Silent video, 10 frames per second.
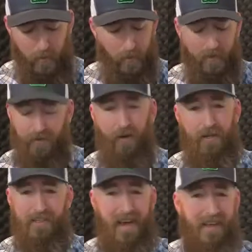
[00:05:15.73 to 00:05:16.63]
But as
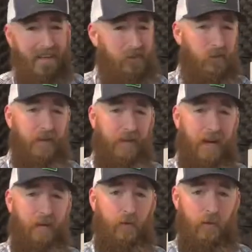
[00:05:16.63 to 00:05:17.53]
far as that, that's really
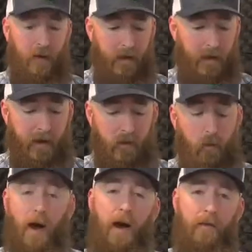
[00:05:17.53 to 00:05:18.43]
kind of where my like,
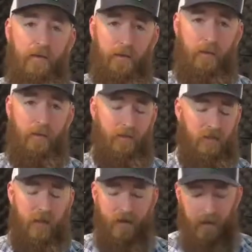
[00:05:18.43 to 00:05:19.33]
wow, there's a big
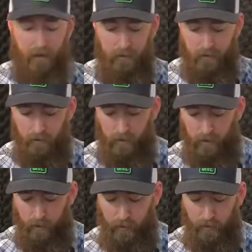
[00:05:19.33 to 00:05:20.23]
standout
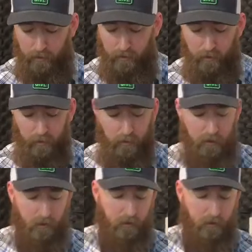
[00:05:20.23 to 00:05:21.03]
goes between the two.